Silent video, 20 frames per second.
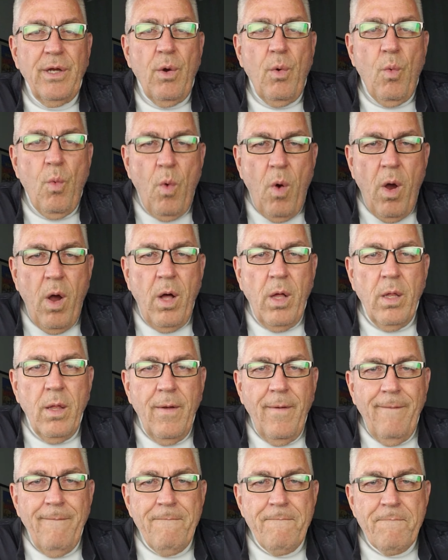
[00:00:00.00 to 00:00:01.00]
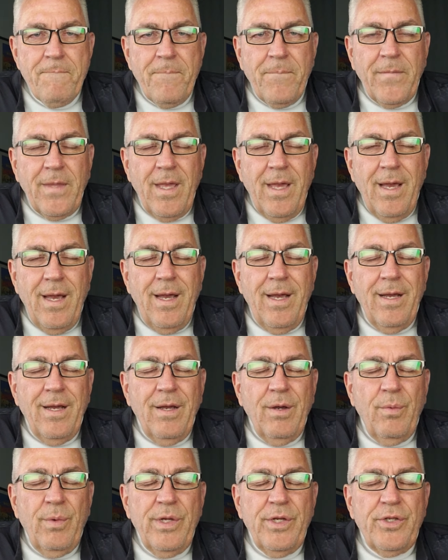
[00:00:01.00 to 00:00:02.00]
a wall.
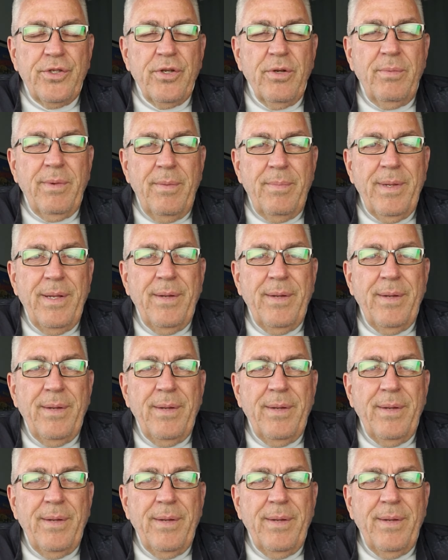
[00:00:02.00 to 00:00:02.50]
We should